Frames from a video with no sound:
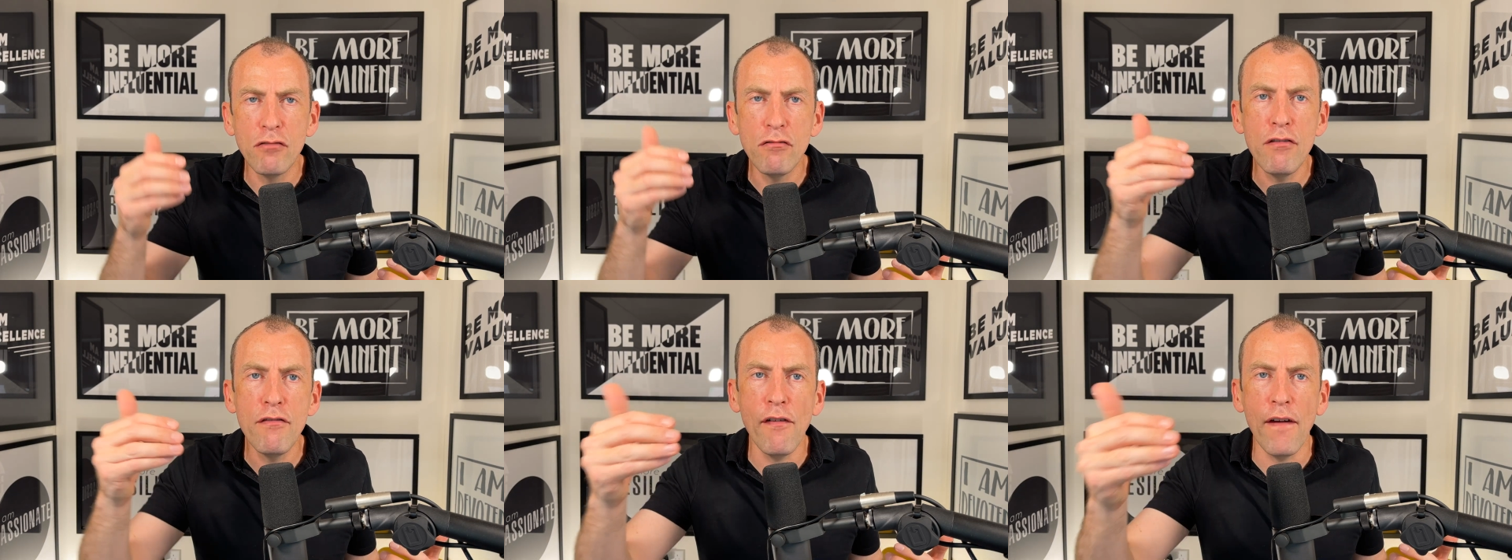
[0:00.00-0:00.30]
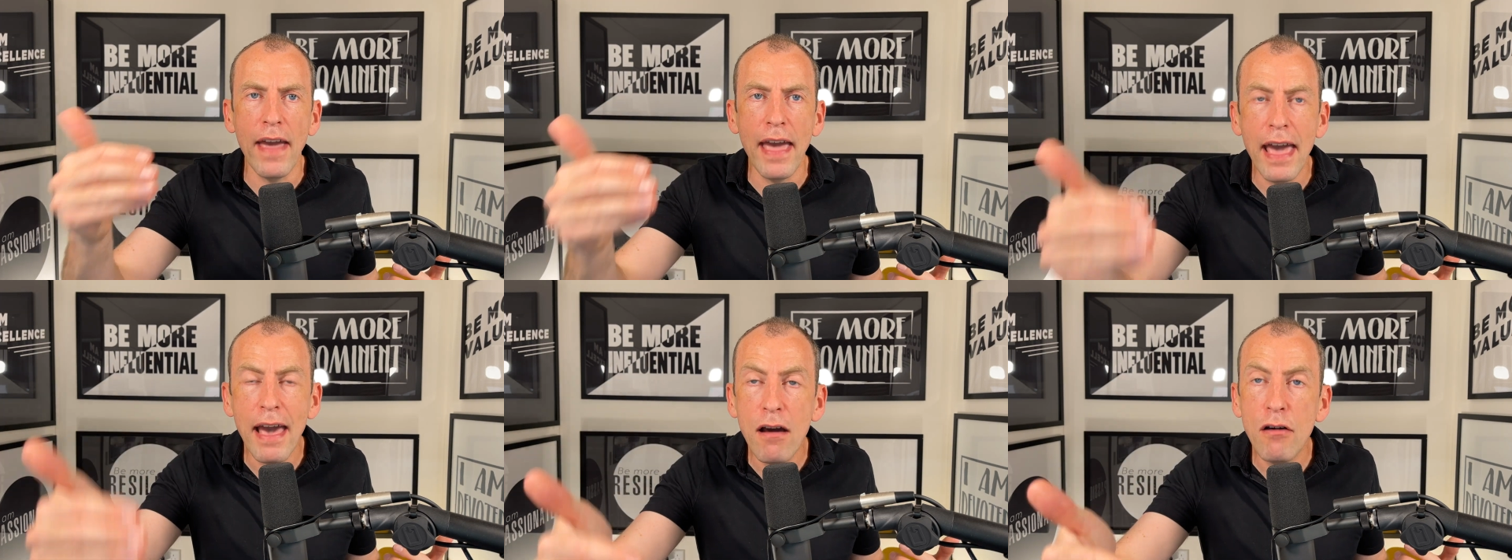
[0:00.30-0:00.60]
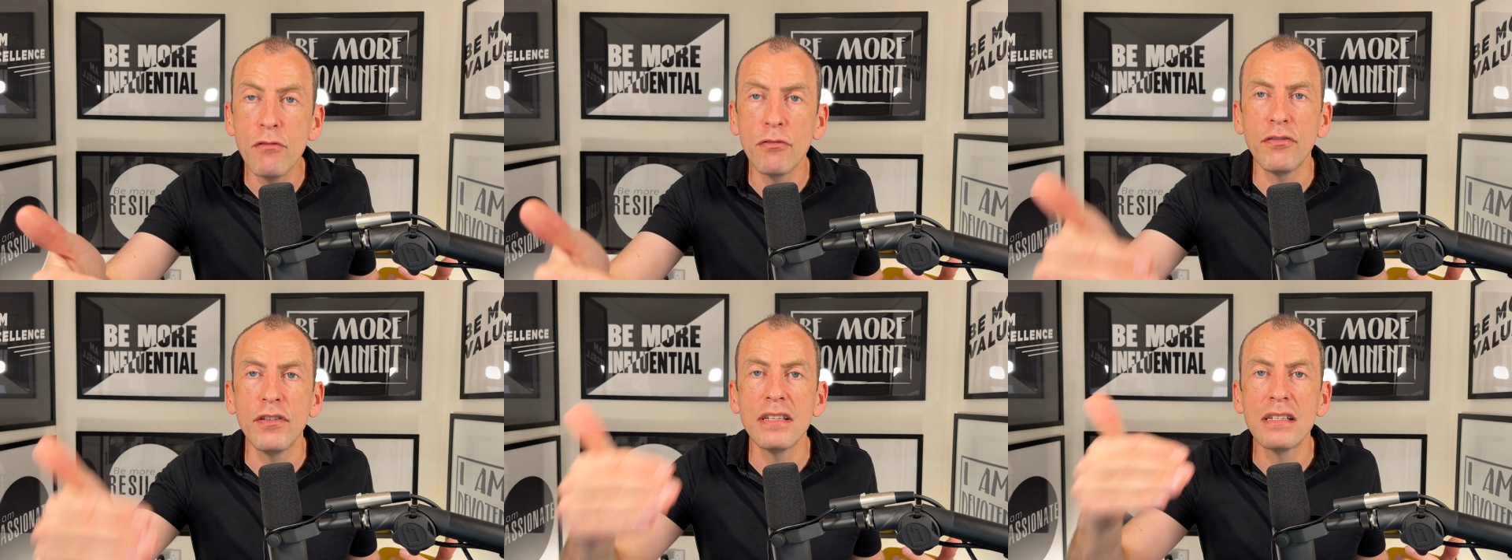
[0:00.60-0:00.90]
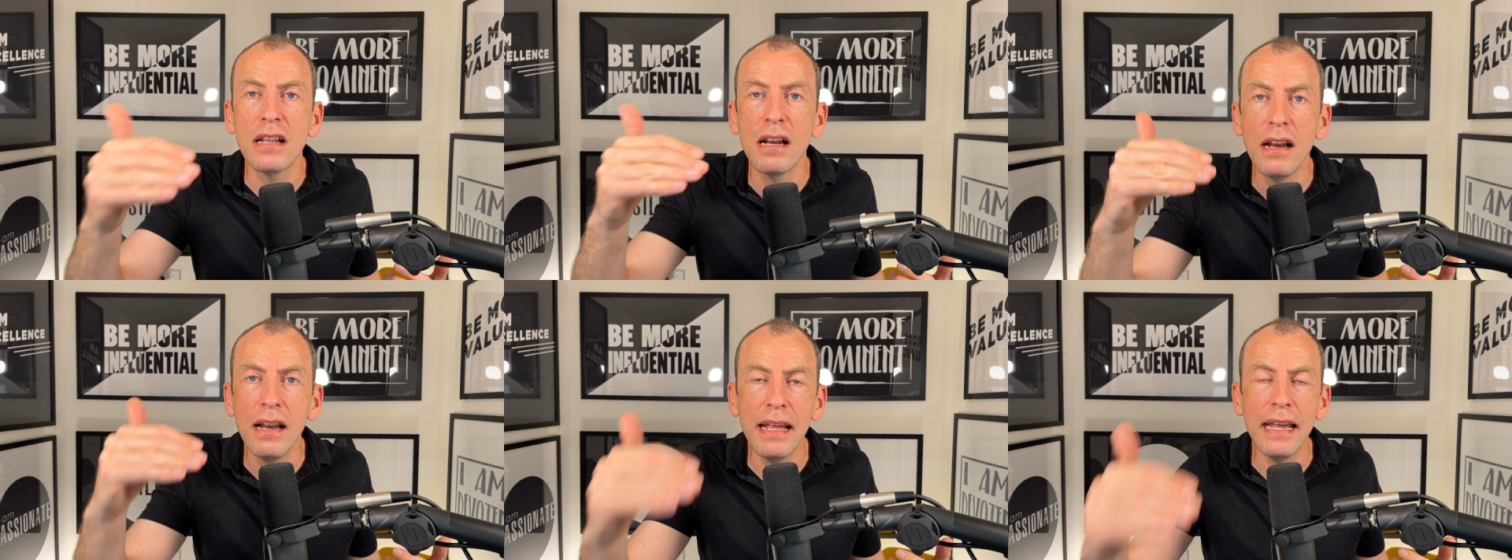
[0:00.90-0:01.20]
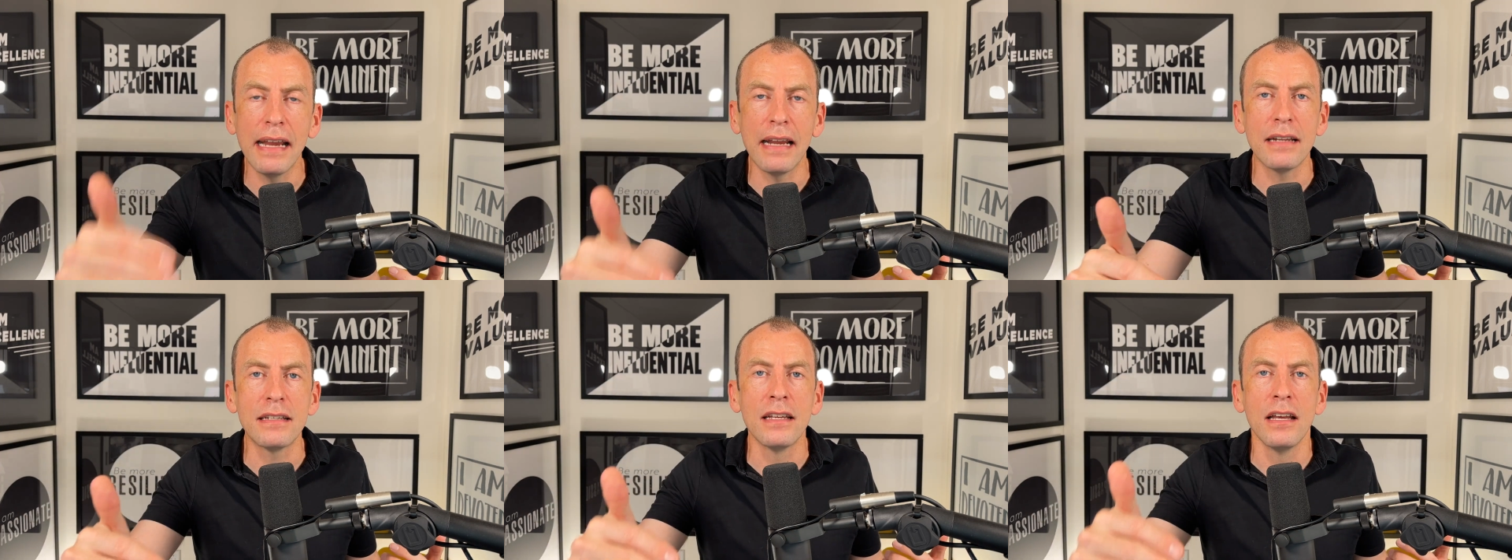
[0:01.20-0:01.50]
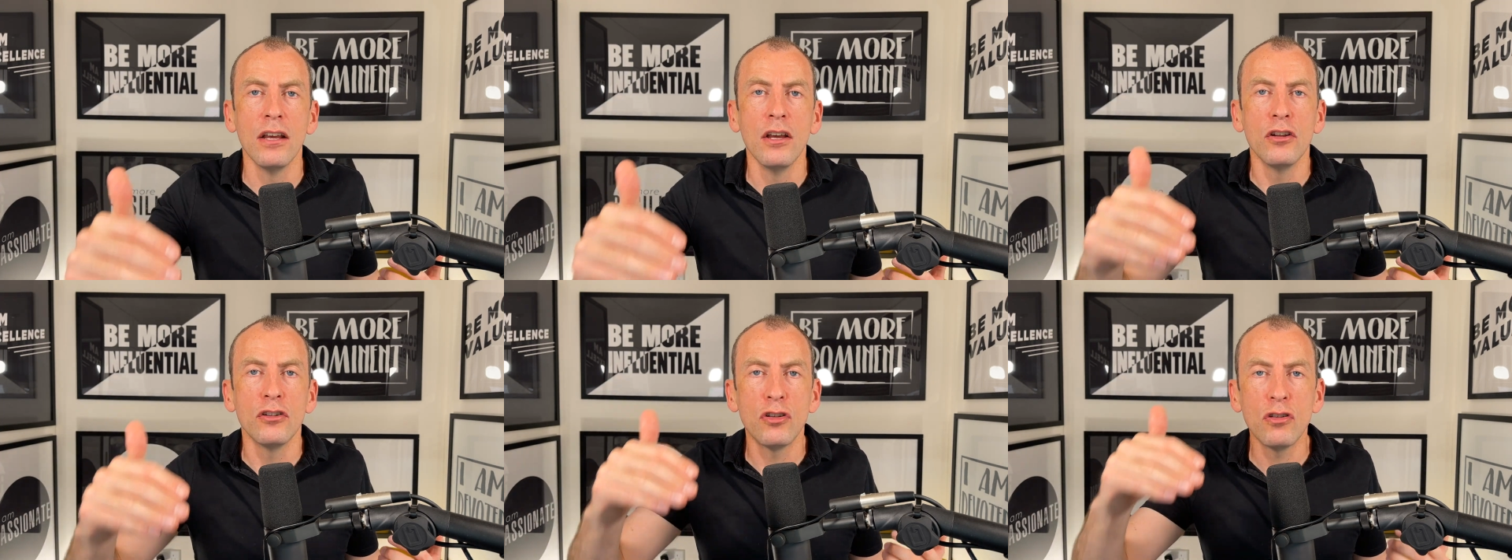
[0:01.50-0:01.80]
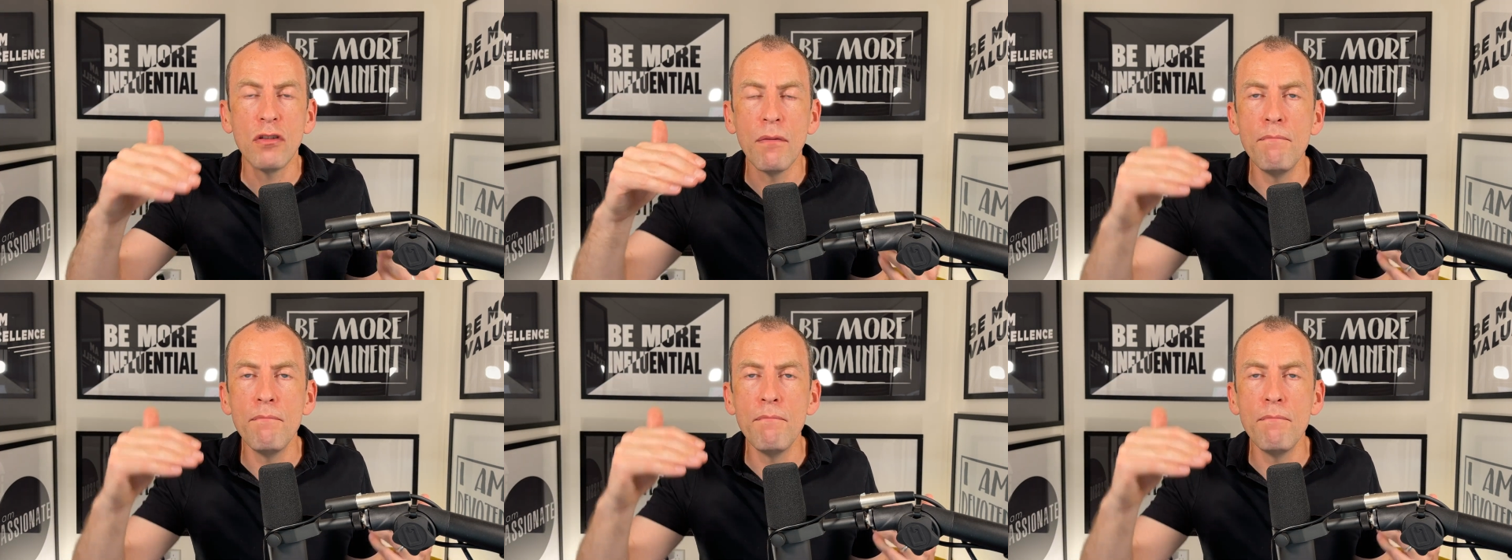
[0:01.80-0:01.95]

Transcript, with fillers: of health is linked to the